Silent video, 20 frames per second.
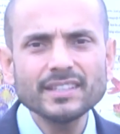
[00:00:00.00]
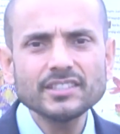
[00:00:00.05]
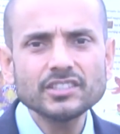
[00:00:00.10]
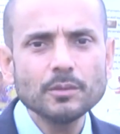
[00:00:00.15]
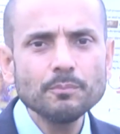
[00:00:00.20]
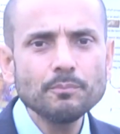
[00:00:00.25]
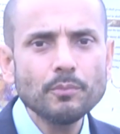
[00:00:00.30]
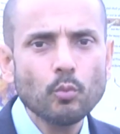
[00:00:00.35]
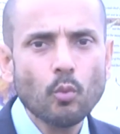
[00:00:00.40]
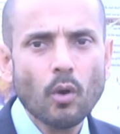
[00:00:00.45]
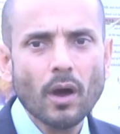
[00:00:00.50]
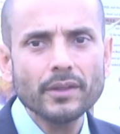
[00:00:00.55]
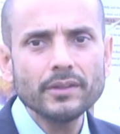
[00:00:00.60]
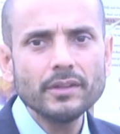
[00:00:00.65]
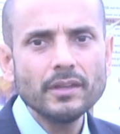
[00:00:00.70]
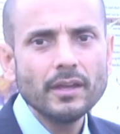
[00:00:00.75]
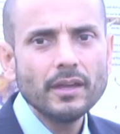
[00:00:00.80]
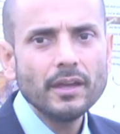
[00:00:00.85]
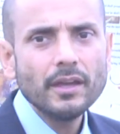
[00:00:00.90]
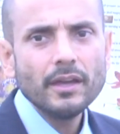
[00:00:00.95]
the simple
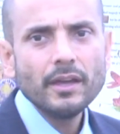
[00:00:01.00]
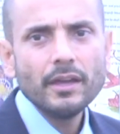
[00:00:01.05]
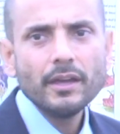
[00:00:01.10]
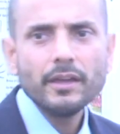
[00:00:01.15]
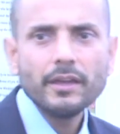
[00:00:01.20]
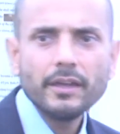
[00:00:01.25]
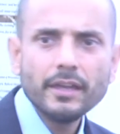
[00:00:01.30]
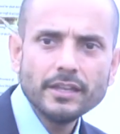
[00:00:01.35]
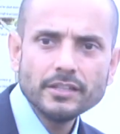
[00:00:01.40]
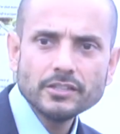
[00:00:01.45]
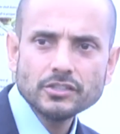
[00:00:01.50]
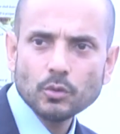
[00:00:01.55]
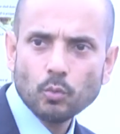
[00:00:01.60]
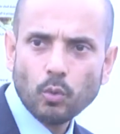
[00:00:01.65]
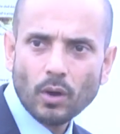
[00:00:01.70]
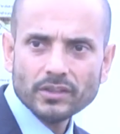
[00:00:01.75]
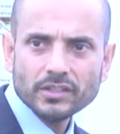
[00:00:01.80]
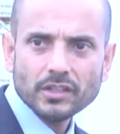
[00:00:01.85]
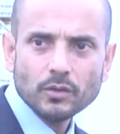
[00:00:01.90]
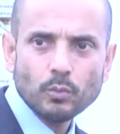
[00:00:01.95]
one, is the
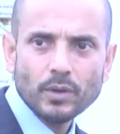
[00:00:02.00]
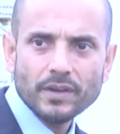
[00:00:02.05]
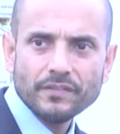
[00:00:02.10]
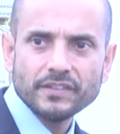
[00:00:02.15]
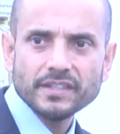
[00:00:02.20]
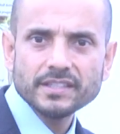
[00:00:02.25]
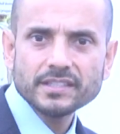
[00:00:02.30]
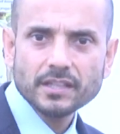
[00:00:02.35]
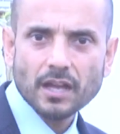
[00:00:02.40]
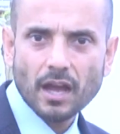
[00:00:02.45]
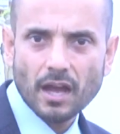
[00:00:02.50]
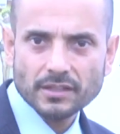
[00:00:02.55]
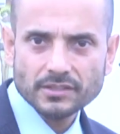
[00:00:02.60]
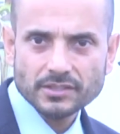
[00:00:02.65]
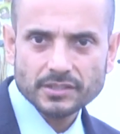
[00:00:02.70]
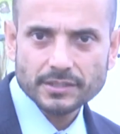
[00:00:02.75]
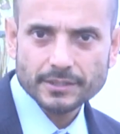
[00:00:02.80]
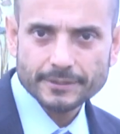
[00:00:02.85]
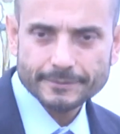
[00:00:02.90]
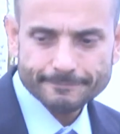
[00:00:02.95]
one that we've
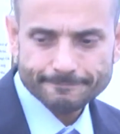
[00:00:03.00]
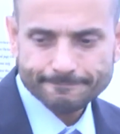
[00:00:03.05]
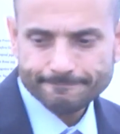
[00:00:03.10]
discussed.